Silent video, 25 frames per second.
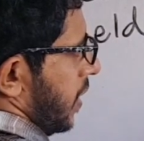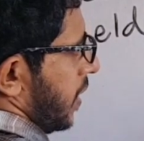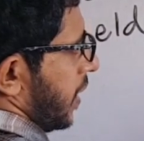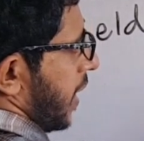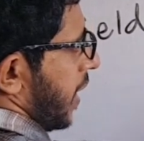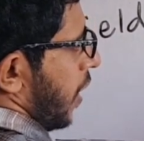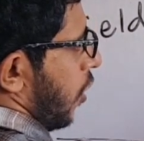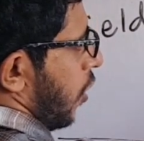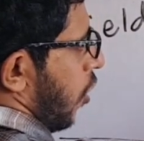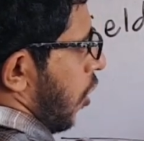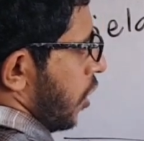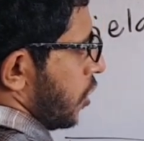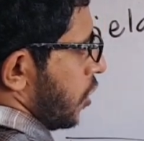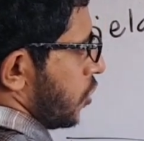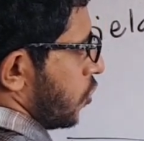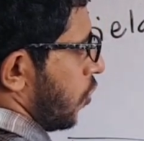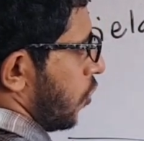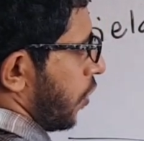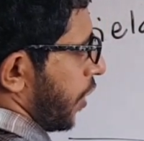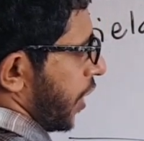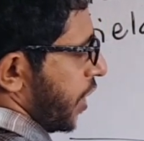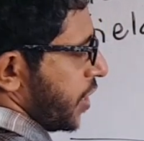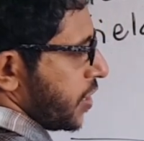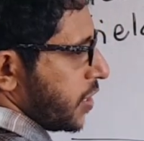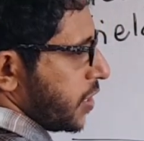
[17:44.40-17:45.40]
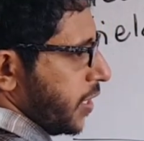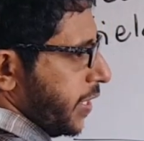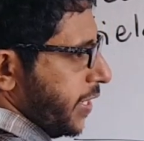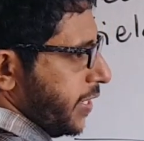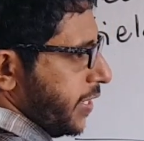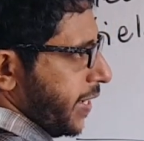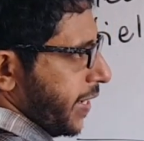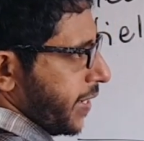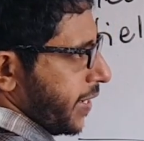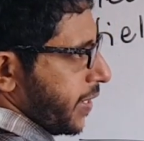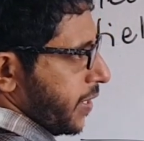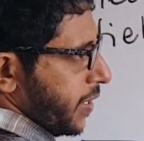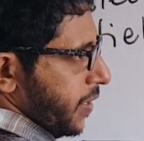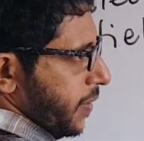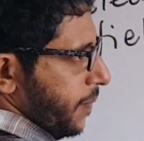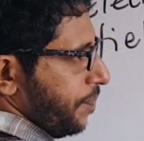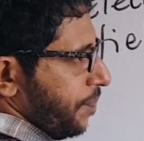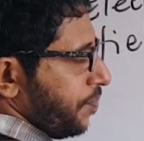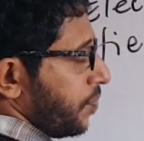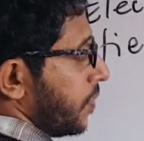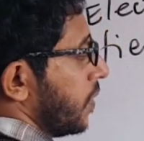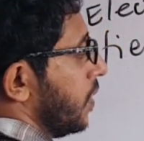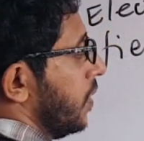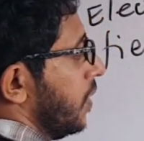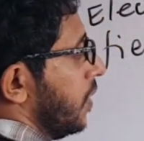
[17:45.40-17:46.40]
can also reach the detector.
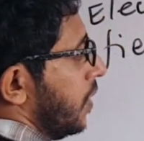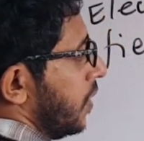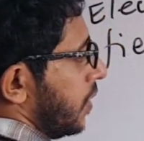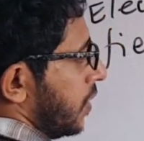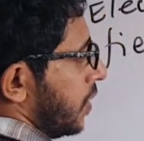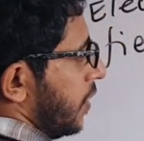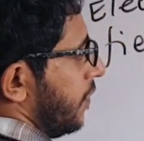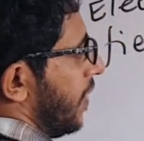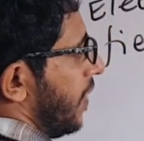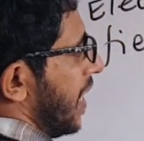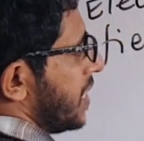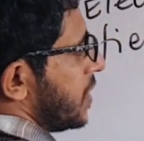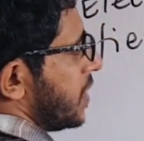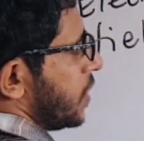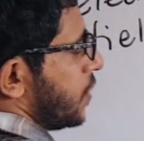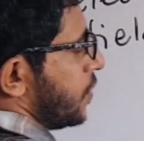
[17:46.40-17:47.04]
The ones